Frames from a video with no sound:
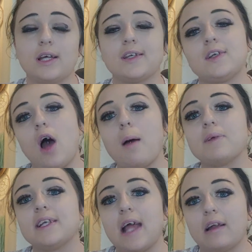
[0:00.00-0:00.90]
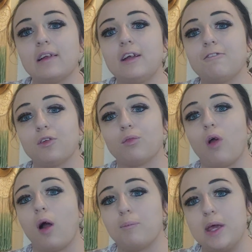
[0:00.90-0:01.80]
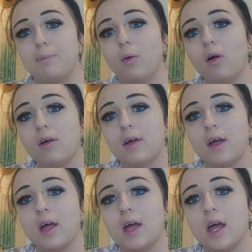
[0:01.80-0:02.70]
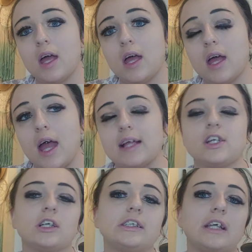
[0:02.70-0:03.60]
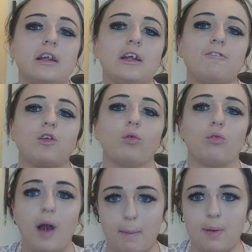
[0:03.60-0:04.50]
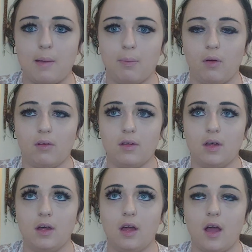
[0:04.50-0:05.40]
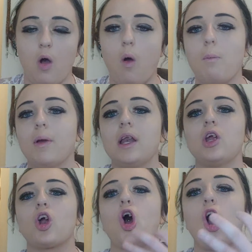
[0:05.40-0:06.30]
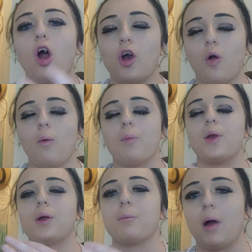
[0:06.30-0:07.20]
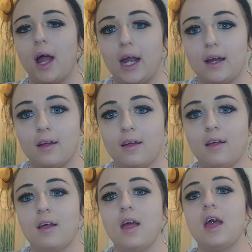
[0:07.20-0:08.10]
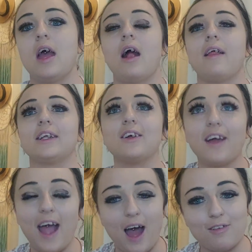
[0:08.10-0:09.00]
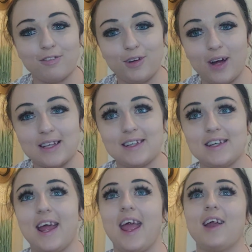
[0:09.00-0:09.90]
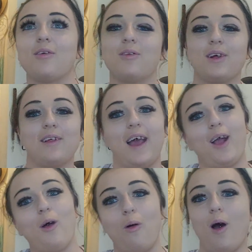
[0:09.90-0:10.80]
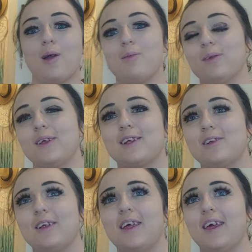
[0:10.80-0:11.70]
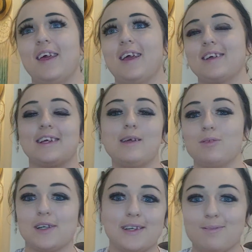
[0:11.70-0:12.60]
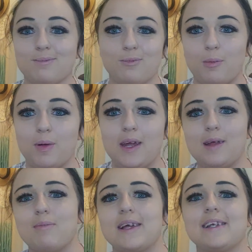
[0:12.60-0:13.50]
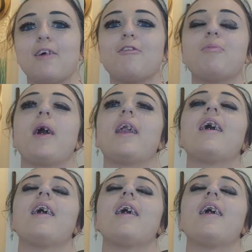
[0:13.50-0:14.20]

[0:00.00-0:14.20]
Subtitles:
stop settling for the wrong people, start settling for the right people. Open your heart, open your mind. That's all I have for you guys today. I don't want to go on about this because I keep just repeating myself, but